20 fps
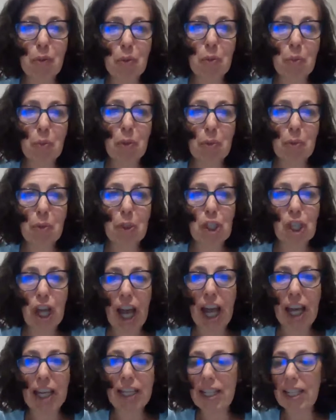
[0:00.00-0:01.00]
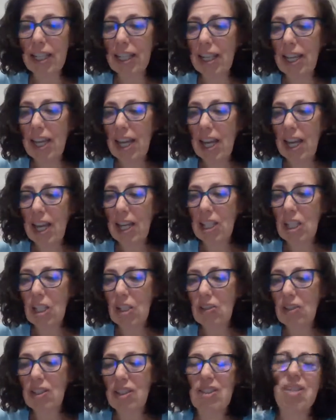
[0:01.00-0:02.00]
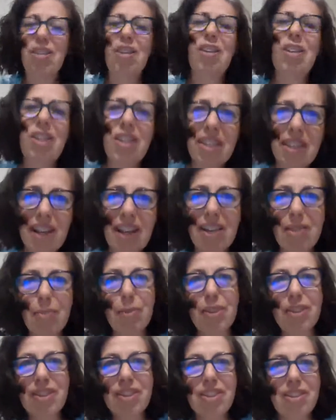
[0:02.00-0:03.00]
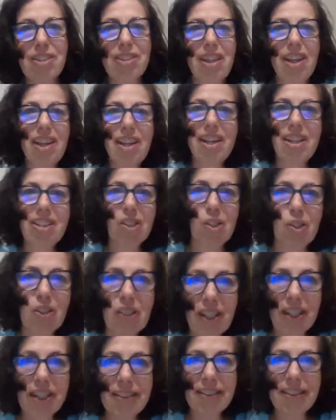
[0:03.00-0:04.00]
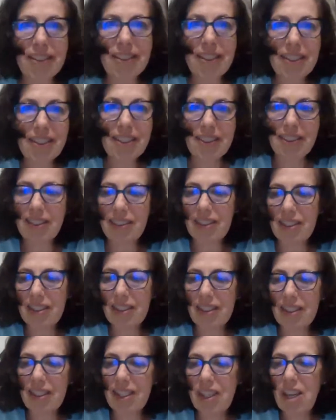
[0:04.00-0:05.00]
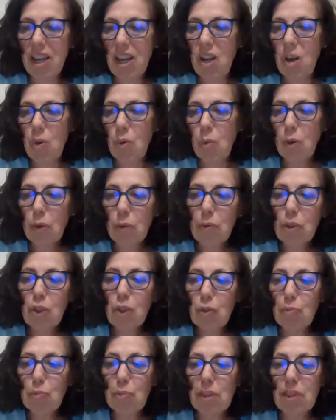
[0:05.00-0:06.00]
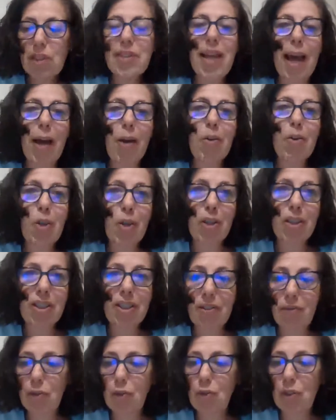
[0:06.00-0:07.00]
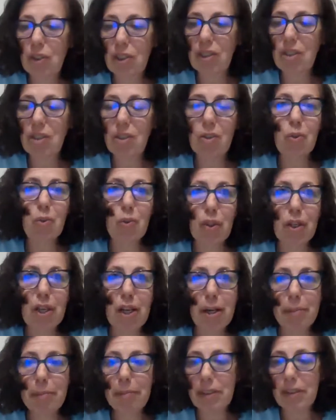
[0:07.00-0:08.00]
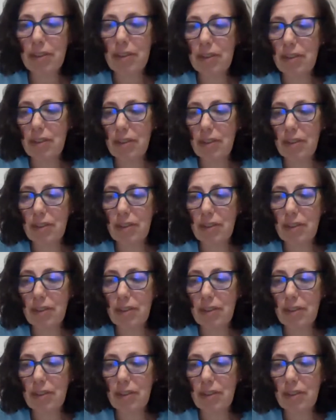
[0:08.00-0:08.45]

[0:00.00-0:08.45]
of you and we were chatting, and you said, I'm still not exercising consistently, what would you miss out on if you didn't overcome this?